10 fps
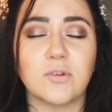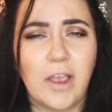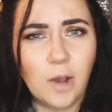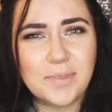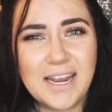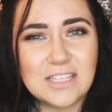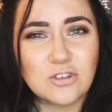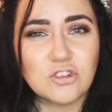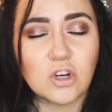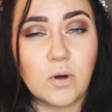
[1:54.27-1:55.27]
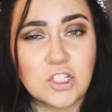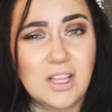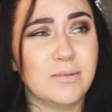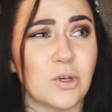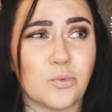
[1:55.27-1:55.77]
So I hope that answers your
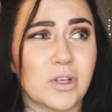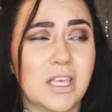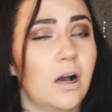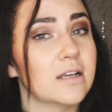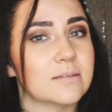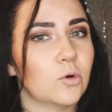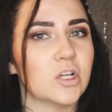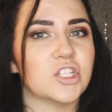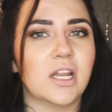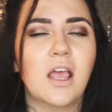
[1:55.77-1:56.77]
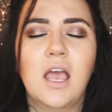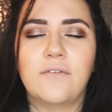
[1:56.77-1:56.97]
question. That was a really awesome question.